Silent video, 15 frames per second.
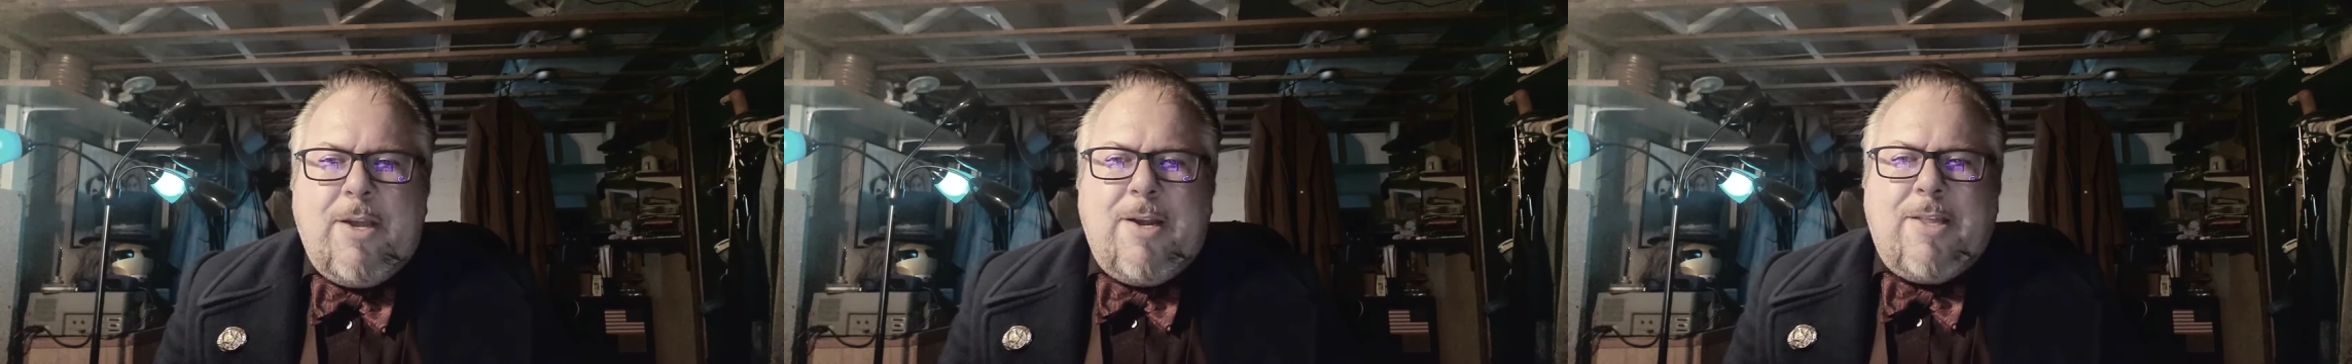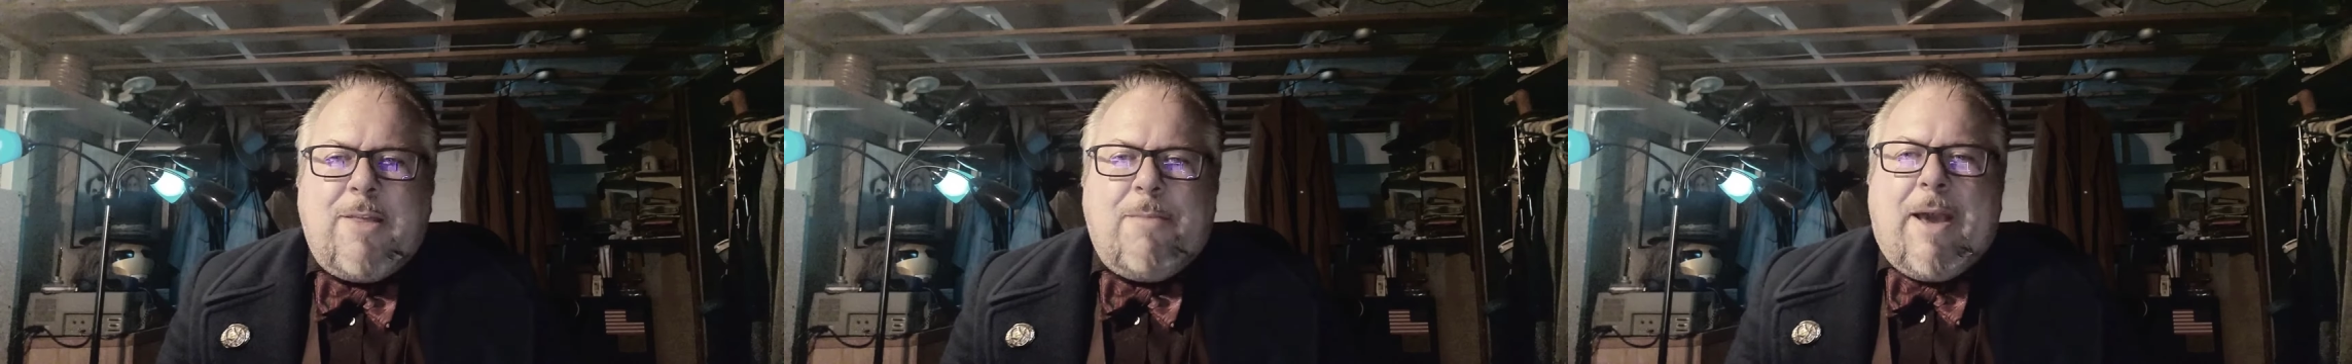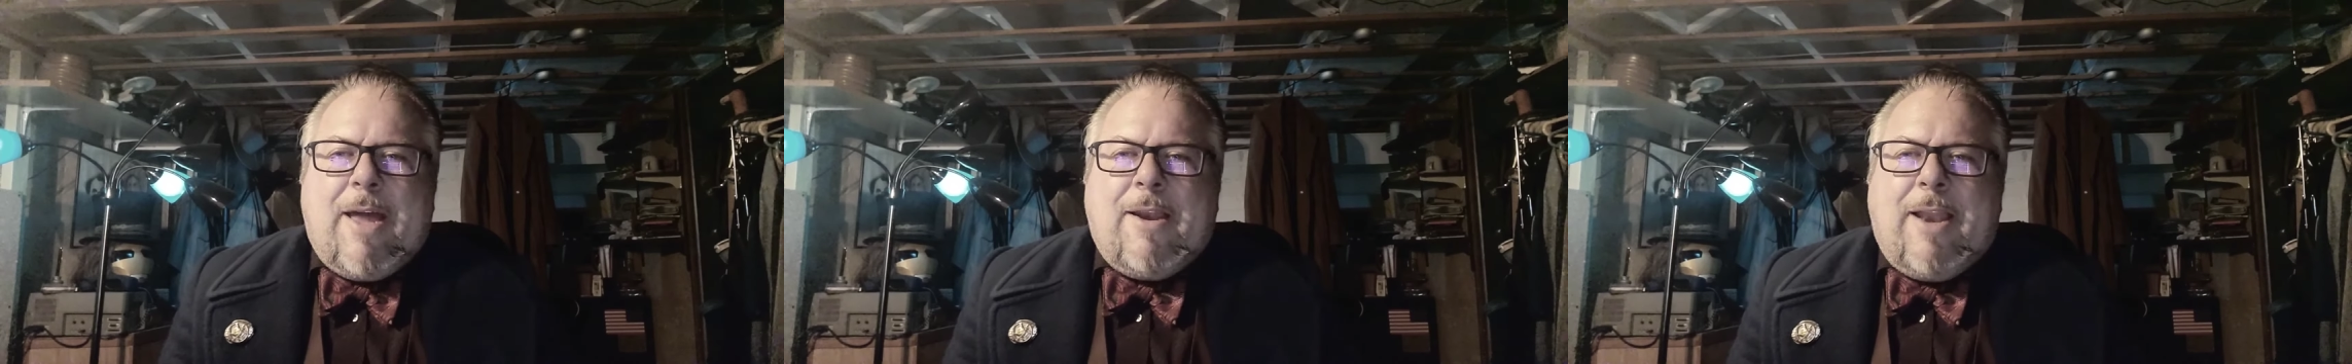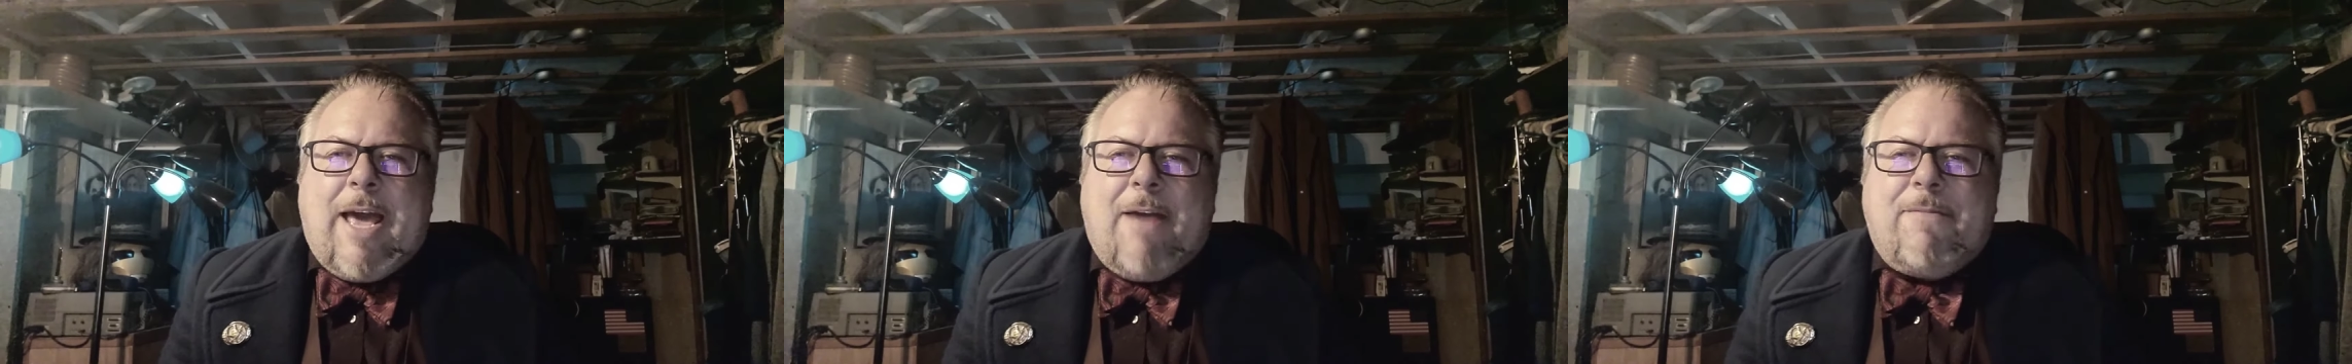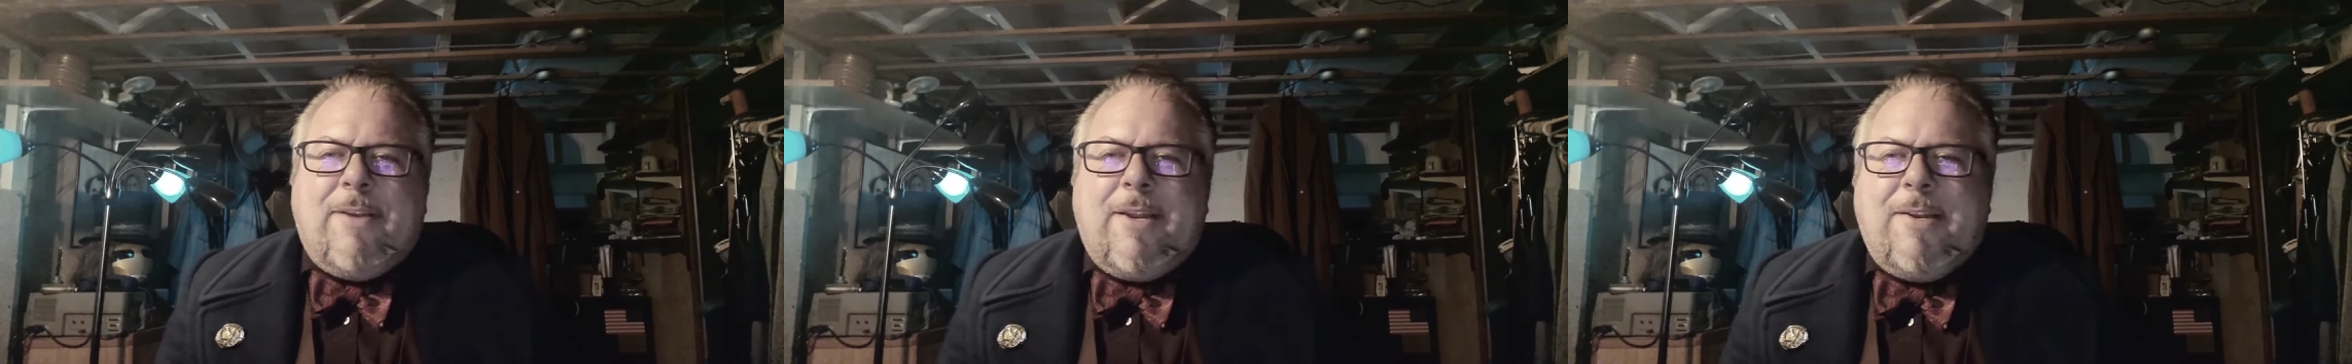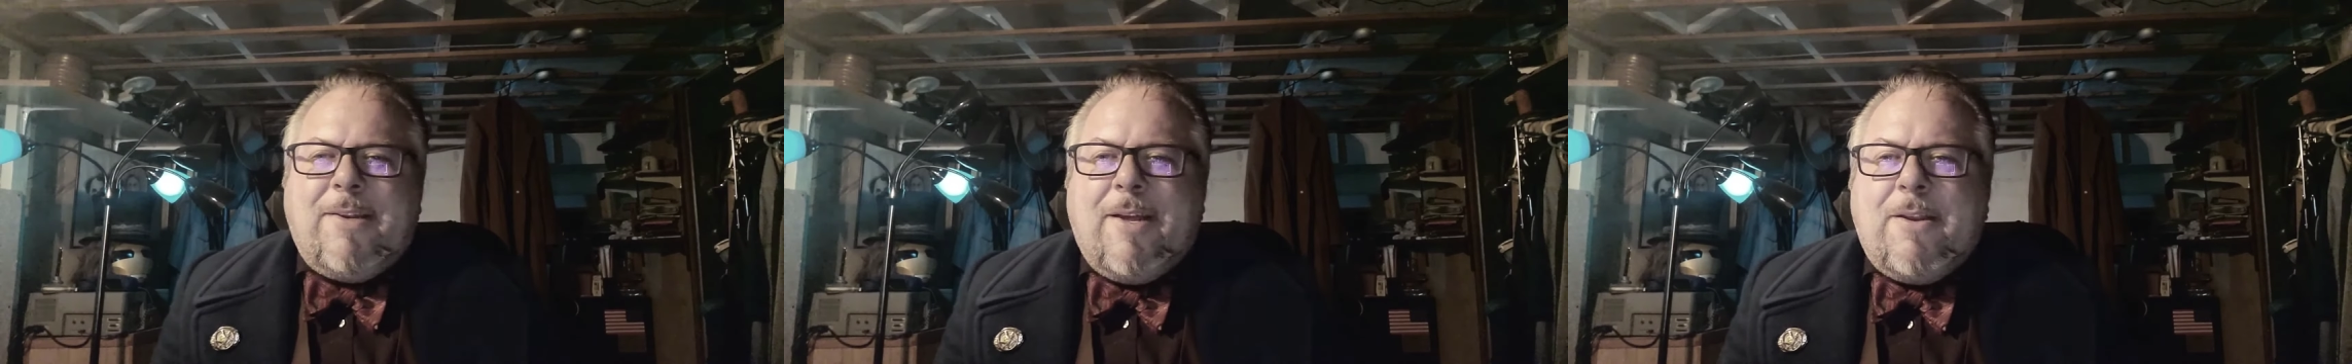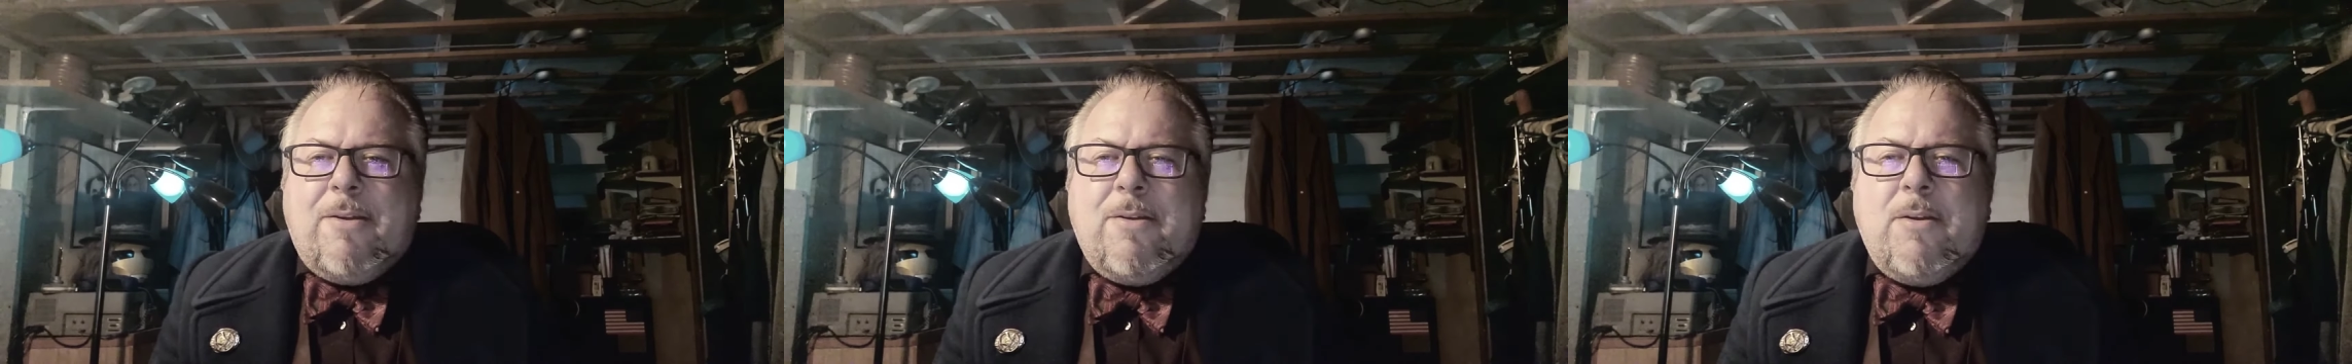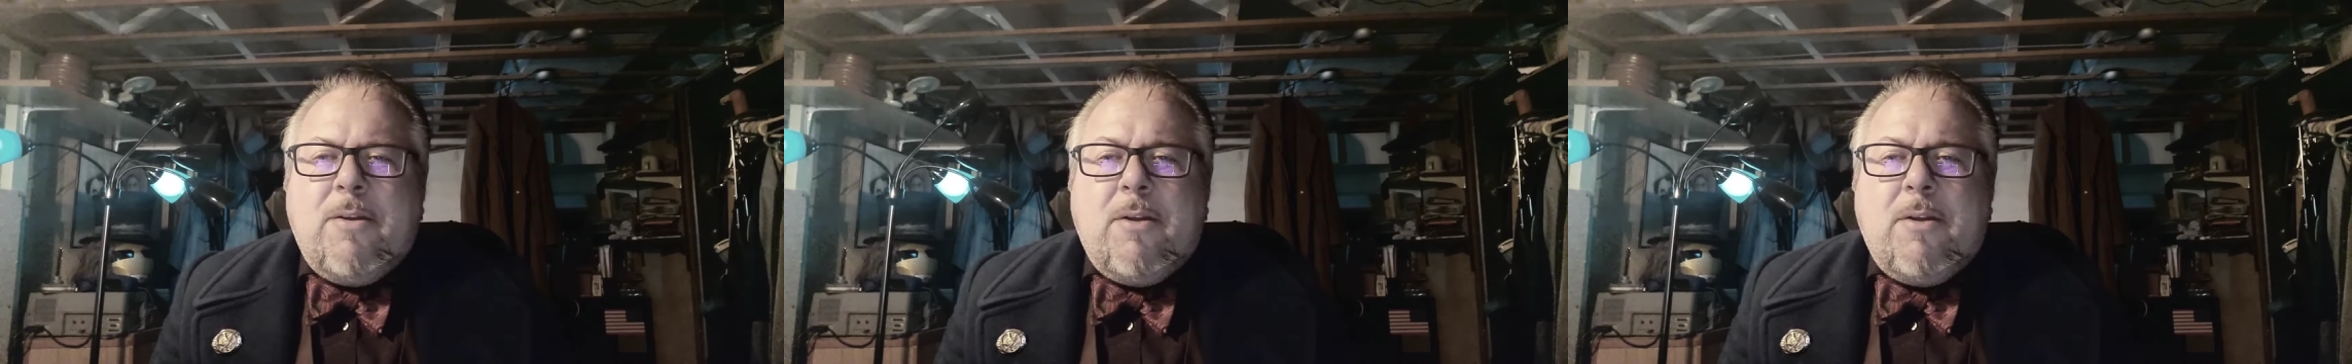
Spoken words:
The man laughed and he said,